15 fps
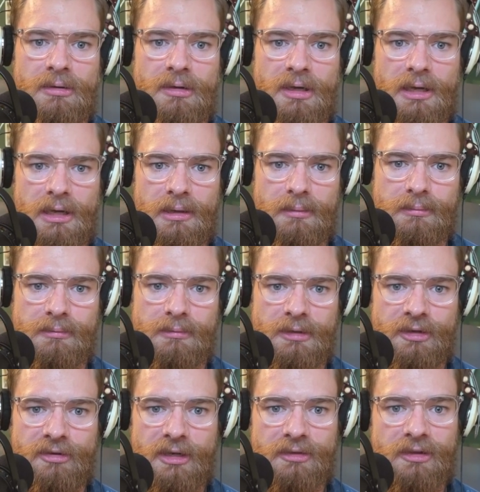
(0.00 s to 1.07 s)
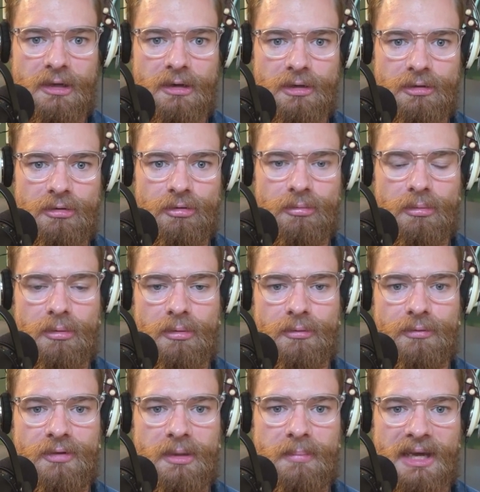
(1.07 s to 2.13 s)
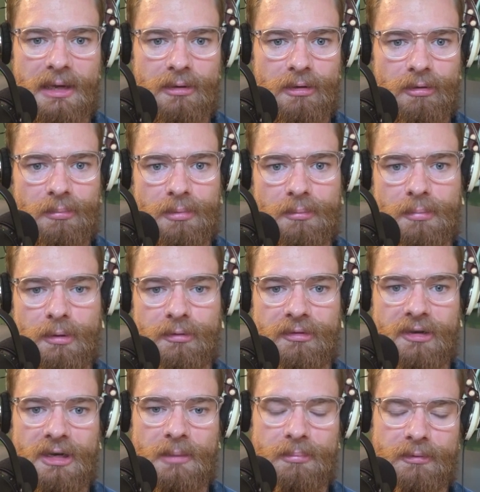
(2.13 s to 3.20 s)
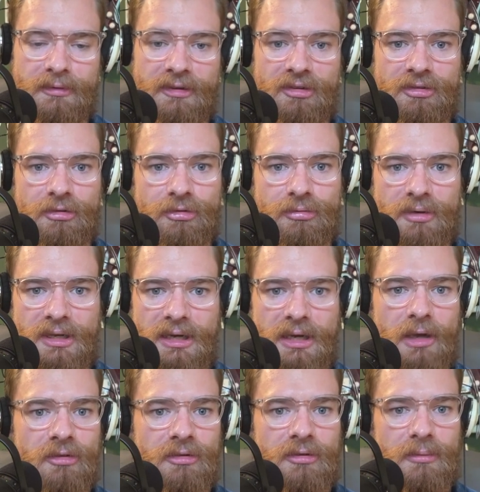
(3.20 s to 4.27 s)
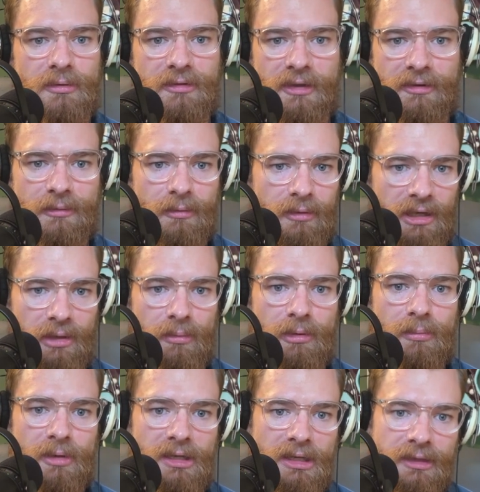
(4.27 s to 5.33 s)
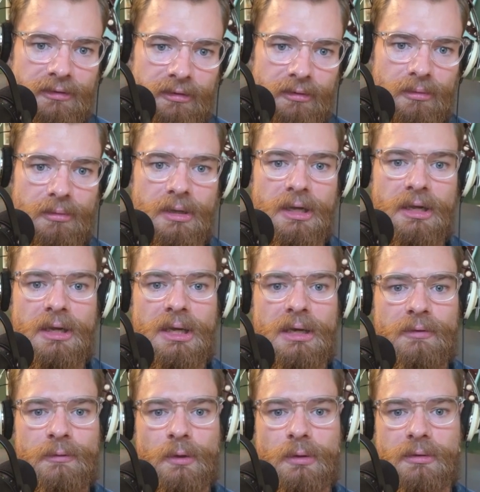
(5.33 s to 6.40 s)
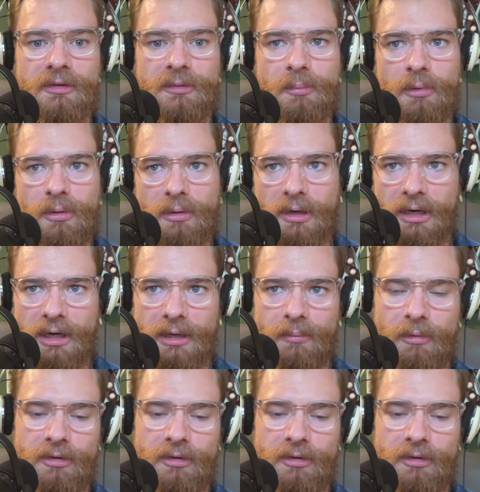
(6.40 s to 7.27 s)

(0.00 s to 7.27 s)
uh, conducting our usual feedback loop post competition triage to assess okay, what do we need to focus more on?